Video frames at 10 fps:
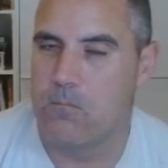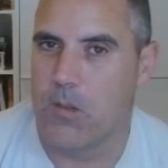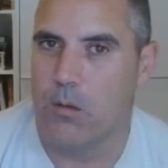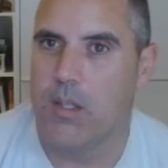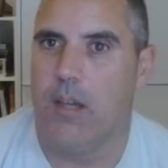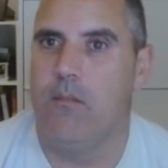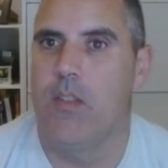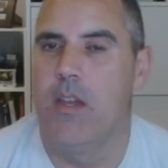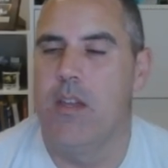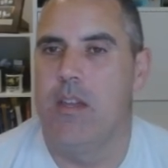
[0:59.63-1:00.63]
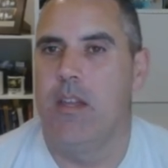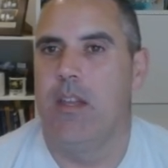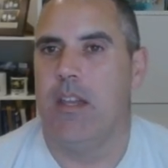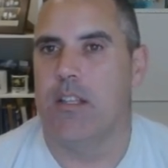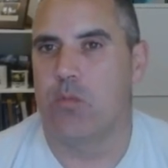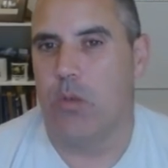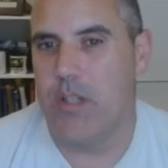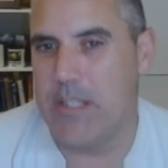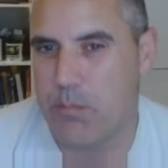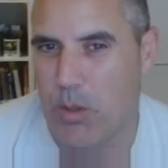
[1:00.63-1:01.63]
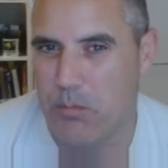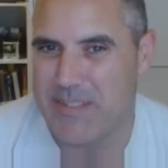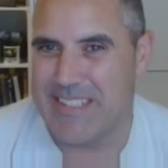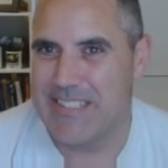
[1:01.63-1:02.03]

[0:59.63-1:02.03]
Okay, it's one of these problems that